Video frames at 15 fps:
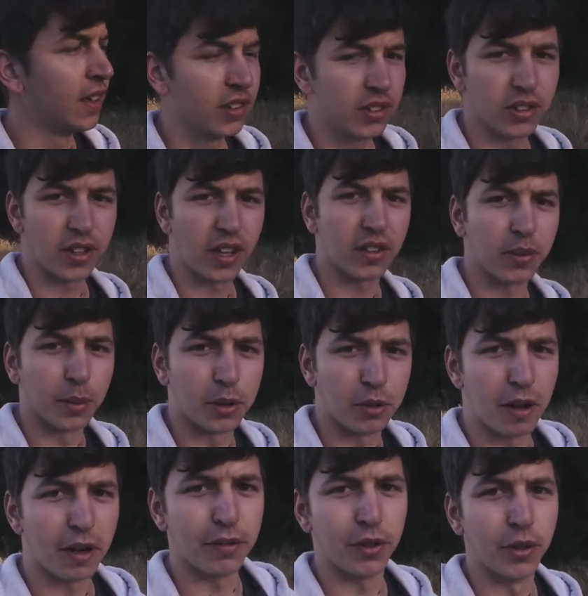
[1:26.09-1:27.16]
Should get some
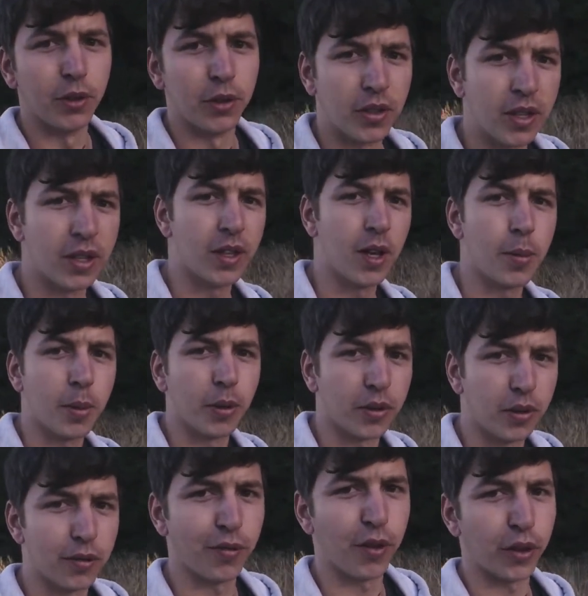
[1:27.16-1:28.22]
great views up
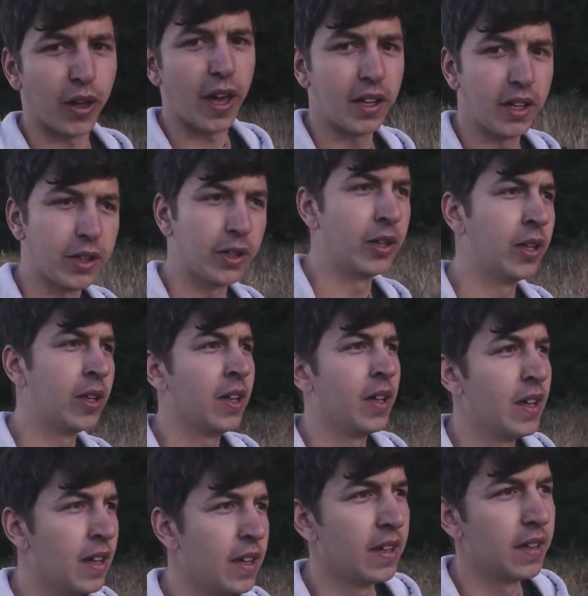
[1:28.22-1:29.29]
onto the volcano
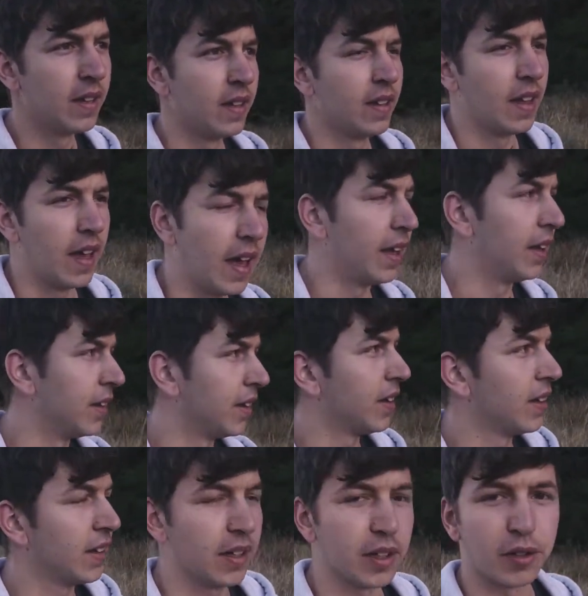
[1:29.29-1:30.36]
and
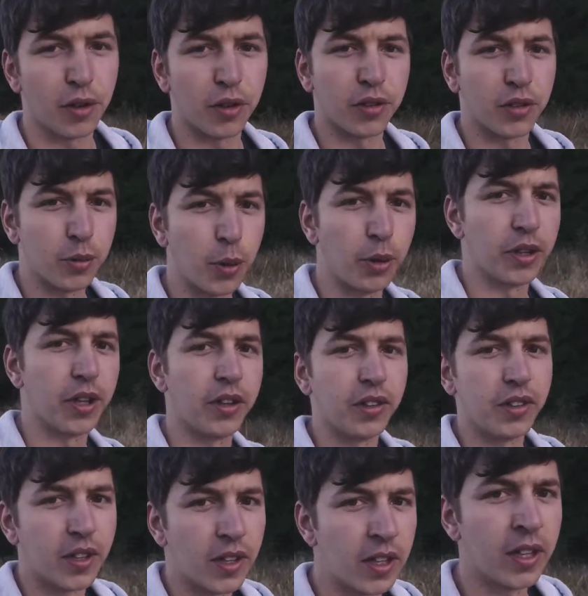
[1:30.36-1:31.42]
across to all the
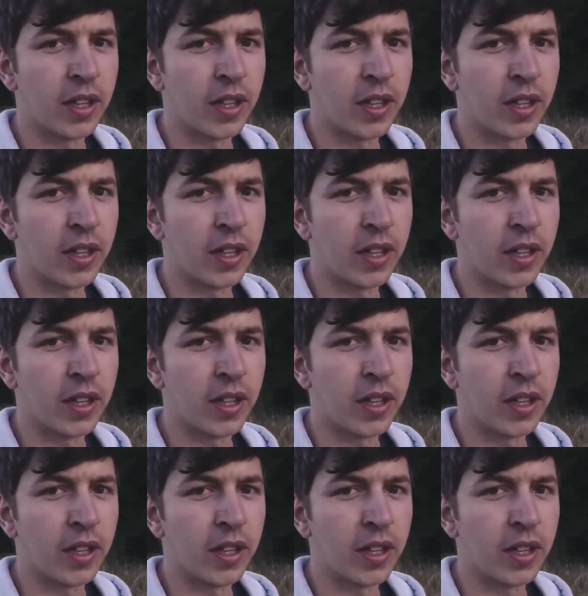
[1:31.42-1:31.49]
others.